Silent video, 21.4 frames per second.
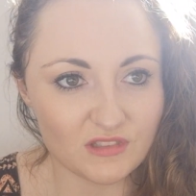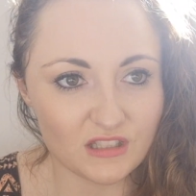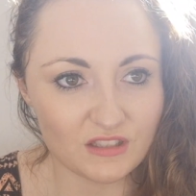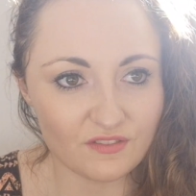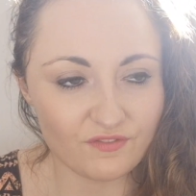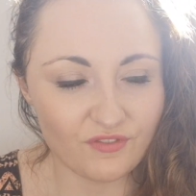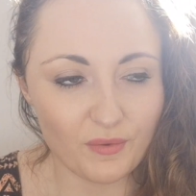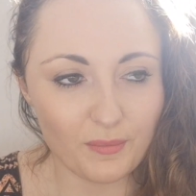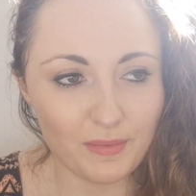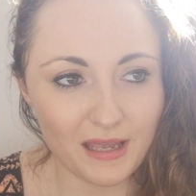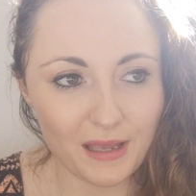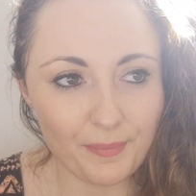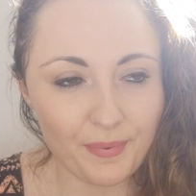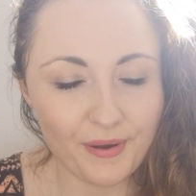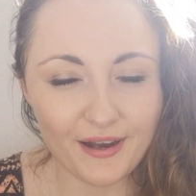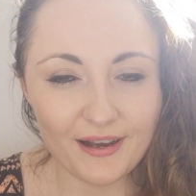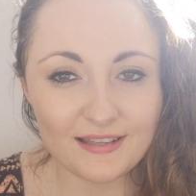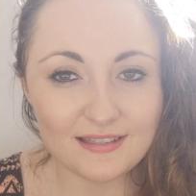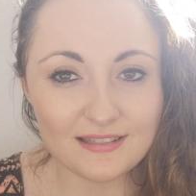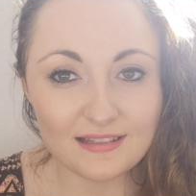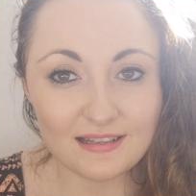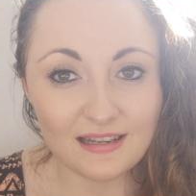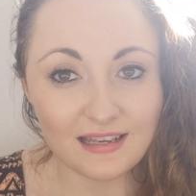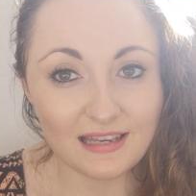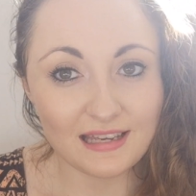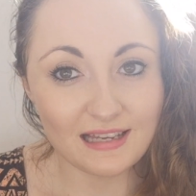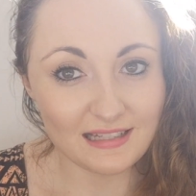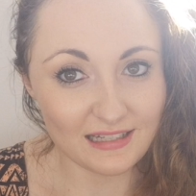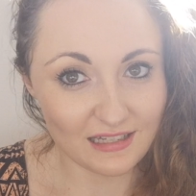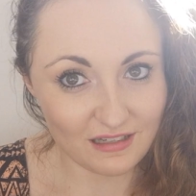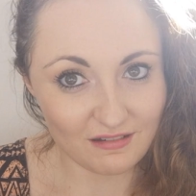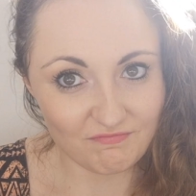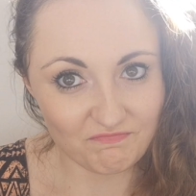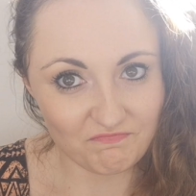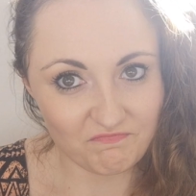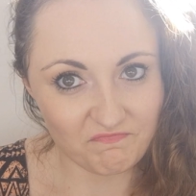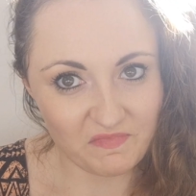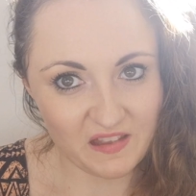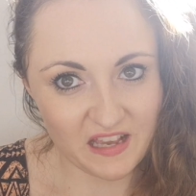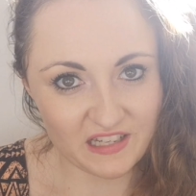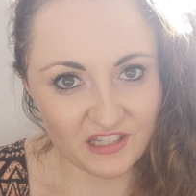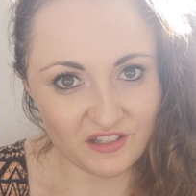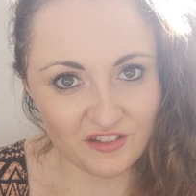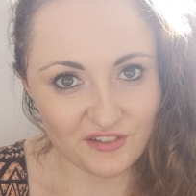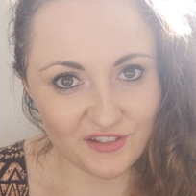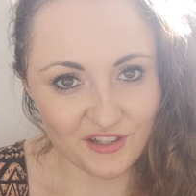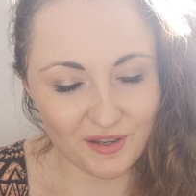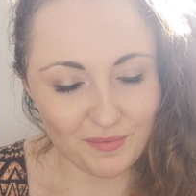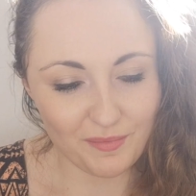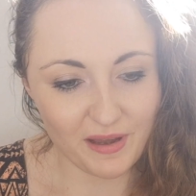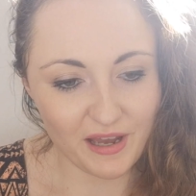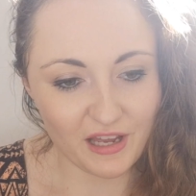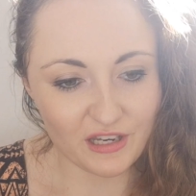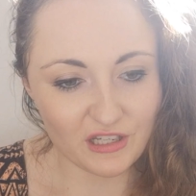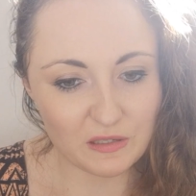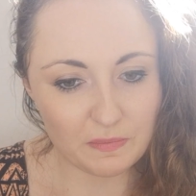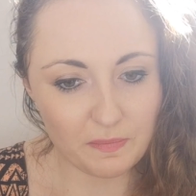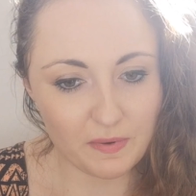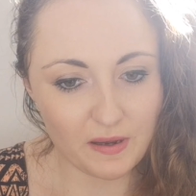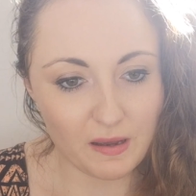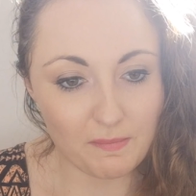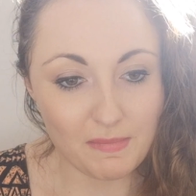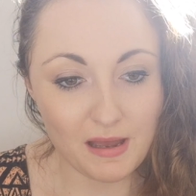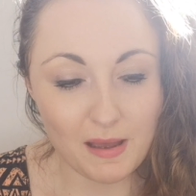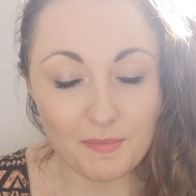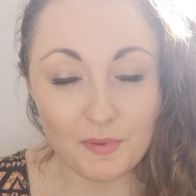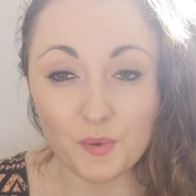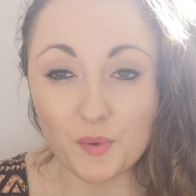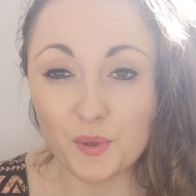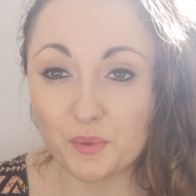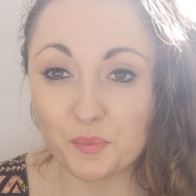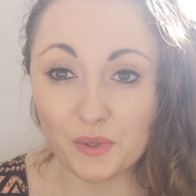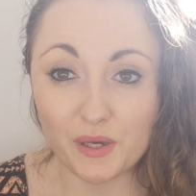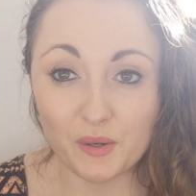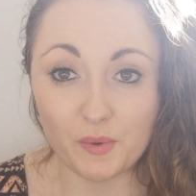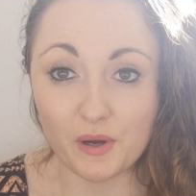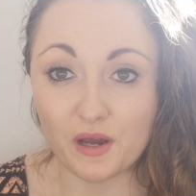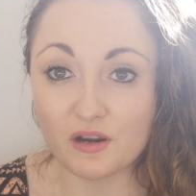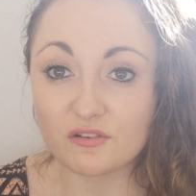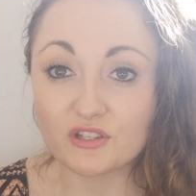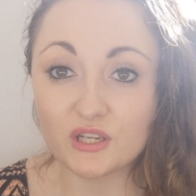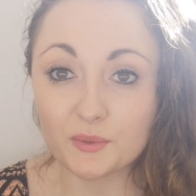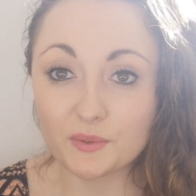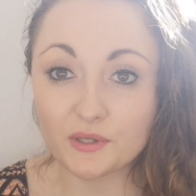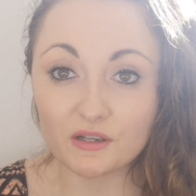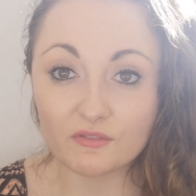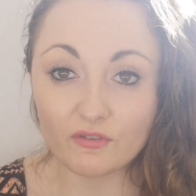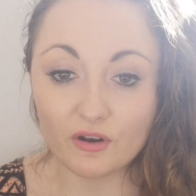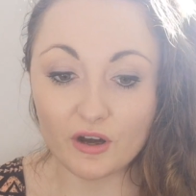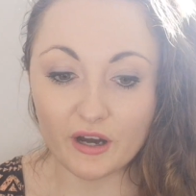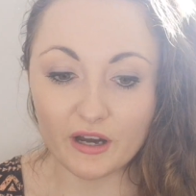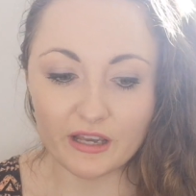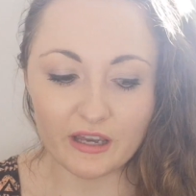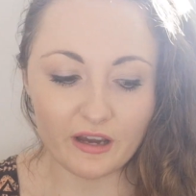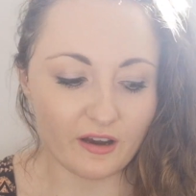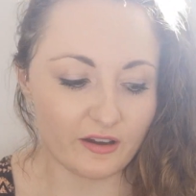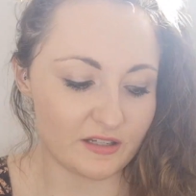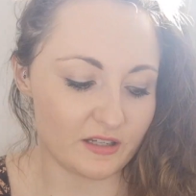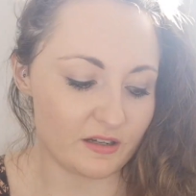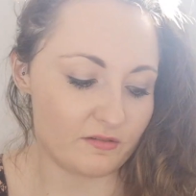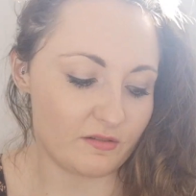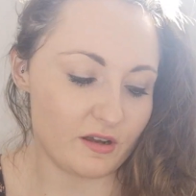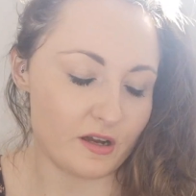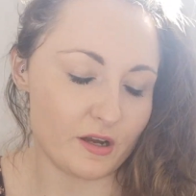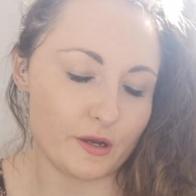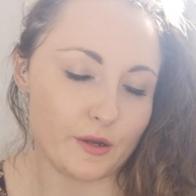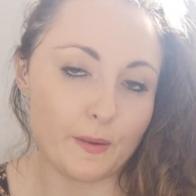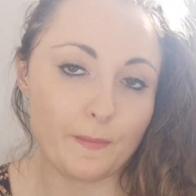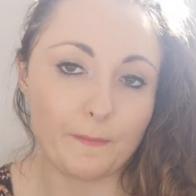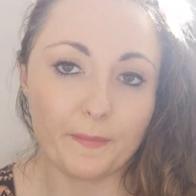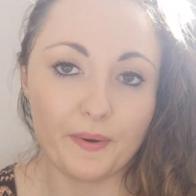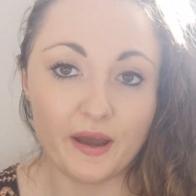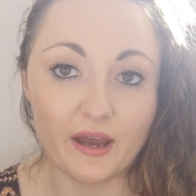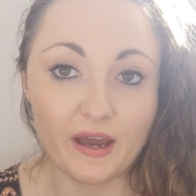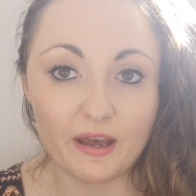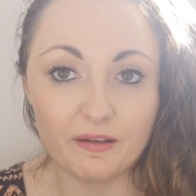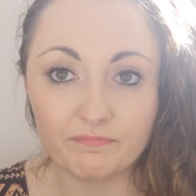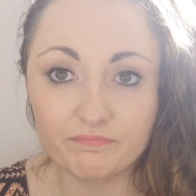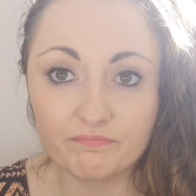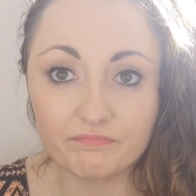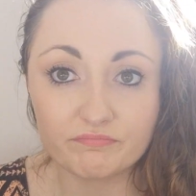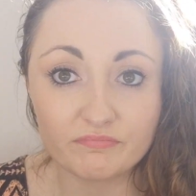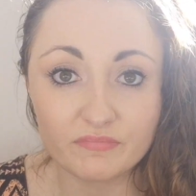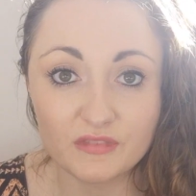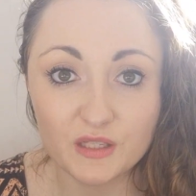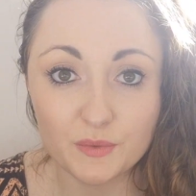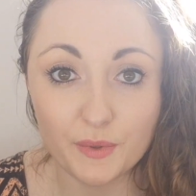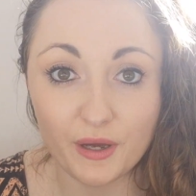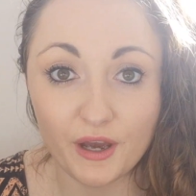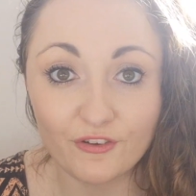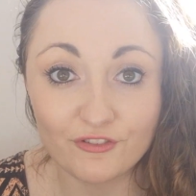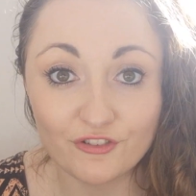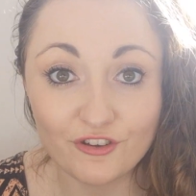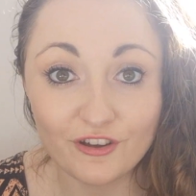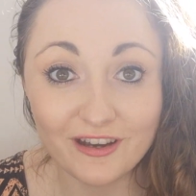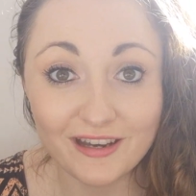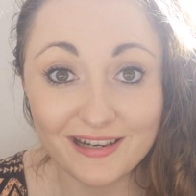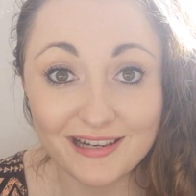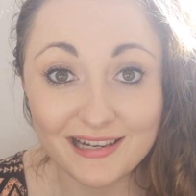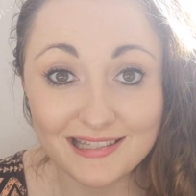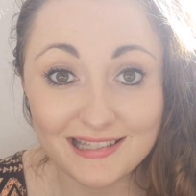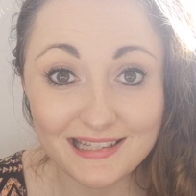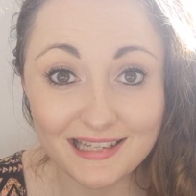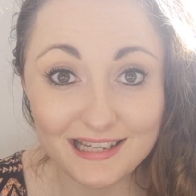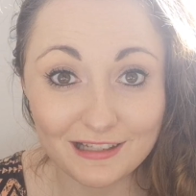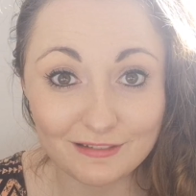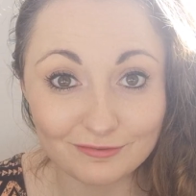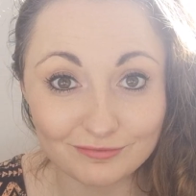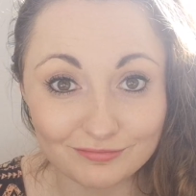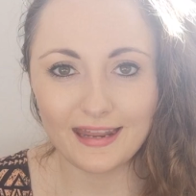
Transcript: For me personally, it didn't do much, but maybe we weren't doing it right, I don't know, but it's worth trying, isn't it?